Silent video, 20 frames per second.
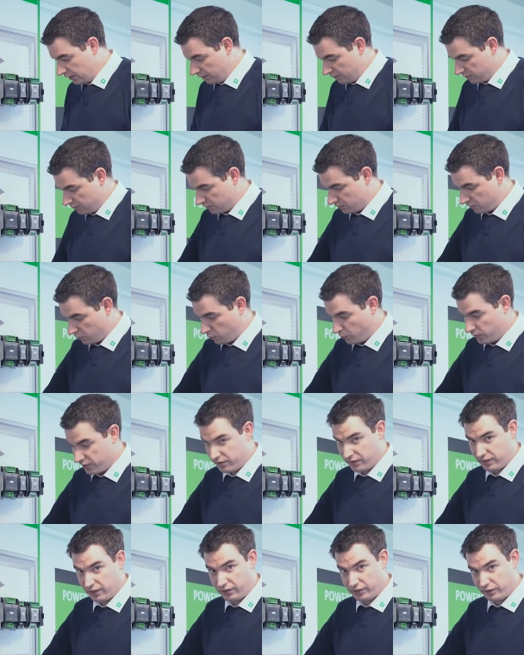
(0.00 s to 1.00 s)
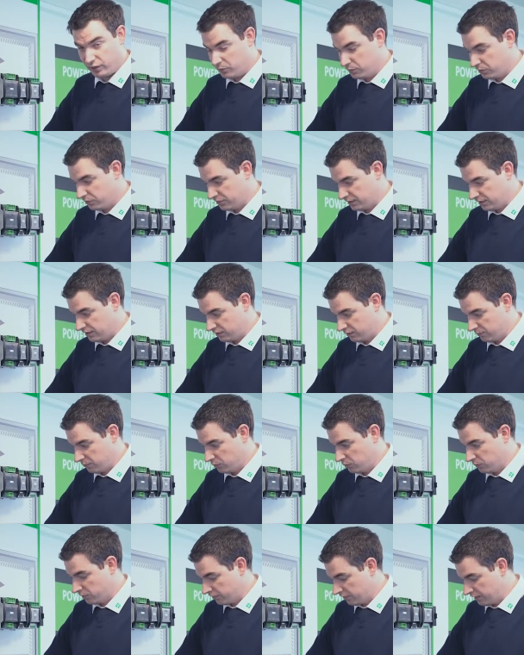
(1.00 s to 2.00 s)
So with the global system
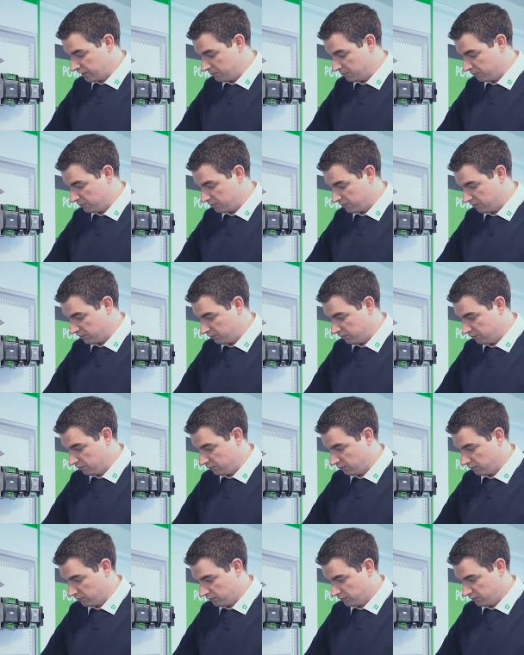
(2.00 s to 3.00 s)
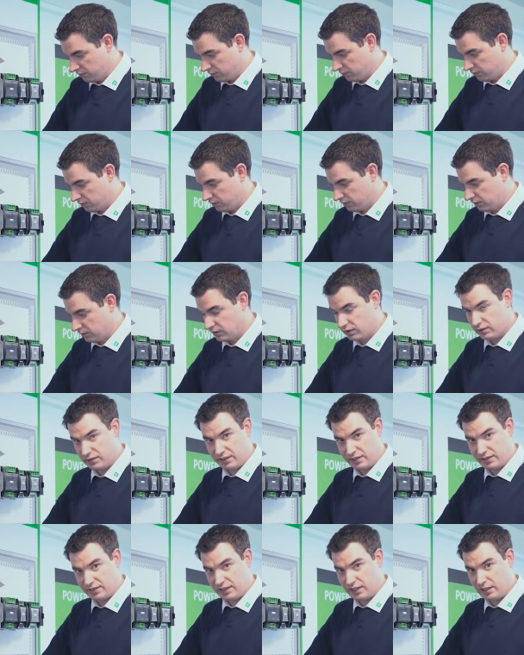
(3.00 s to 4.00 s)
you are able to
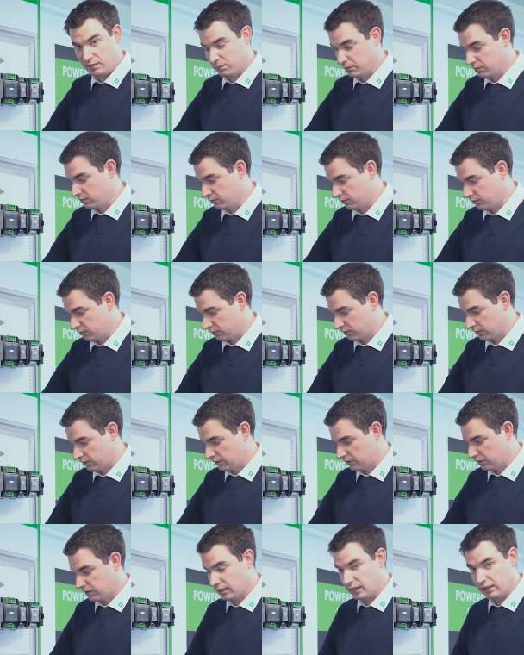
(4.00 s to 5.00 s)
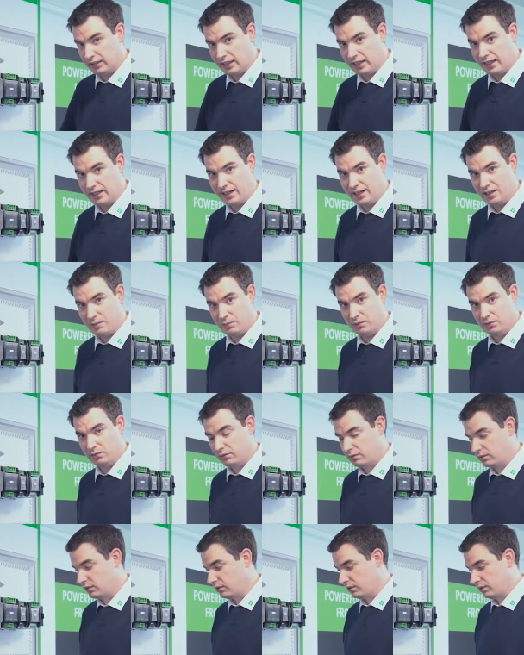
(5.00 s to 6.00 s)
disable and enable
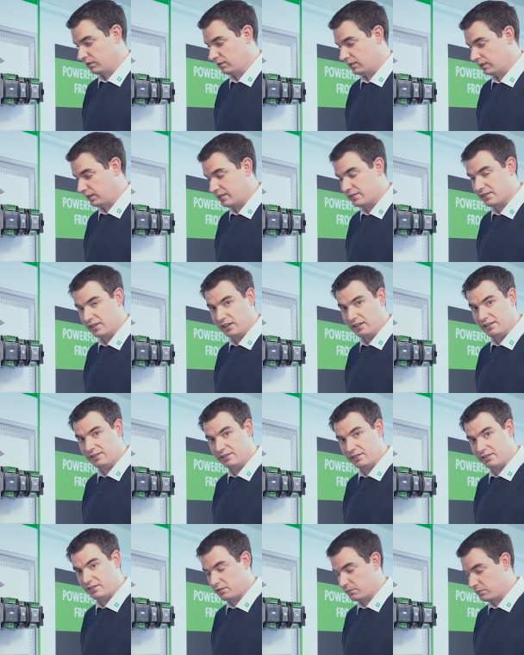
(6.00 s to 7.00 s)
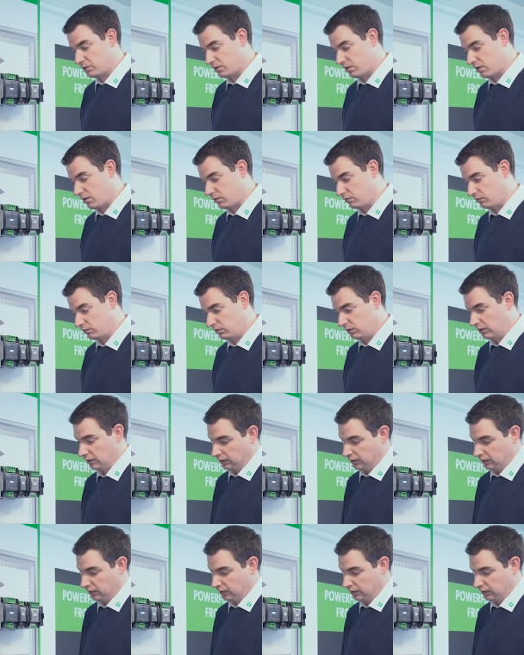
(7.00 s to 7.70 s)
the entire system as a whole.